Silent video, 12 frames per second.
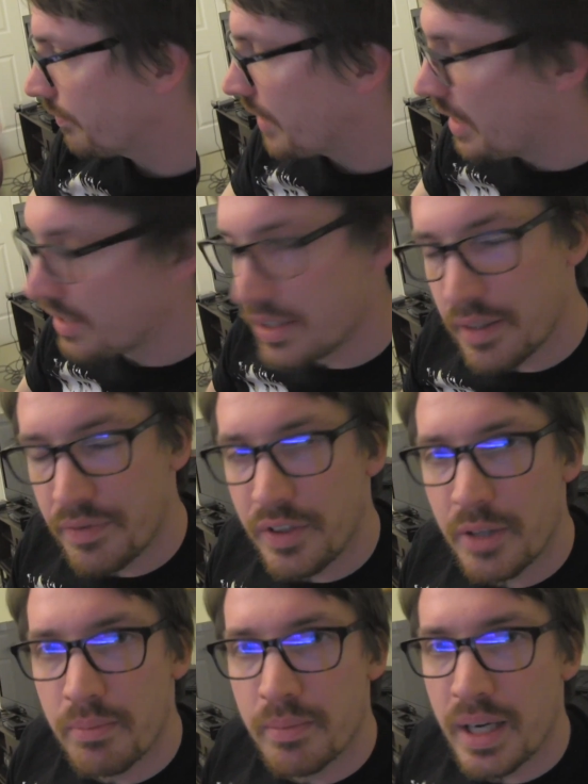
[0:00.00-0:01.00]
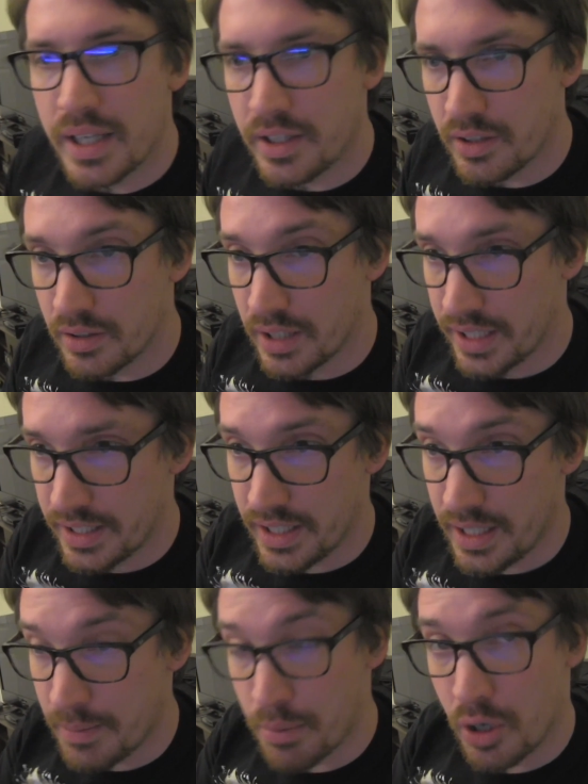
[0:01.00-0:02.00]
I'm going to film my little like
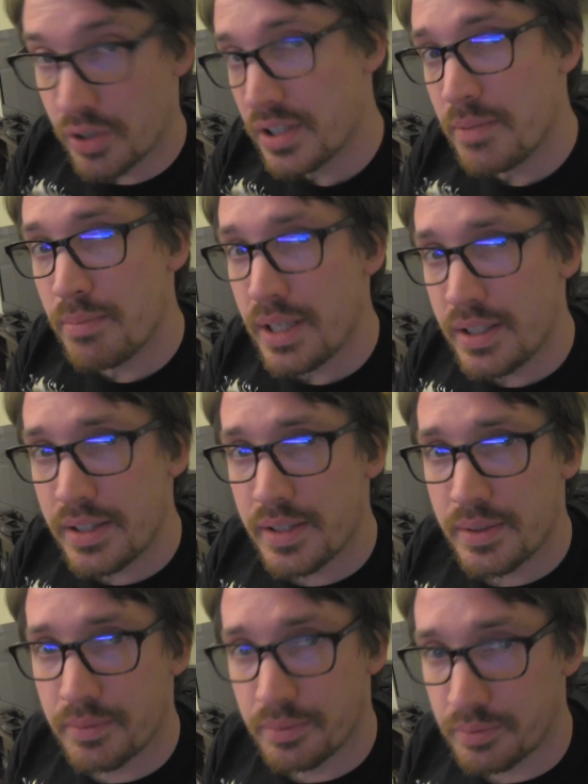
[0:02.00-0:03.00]
in-person bits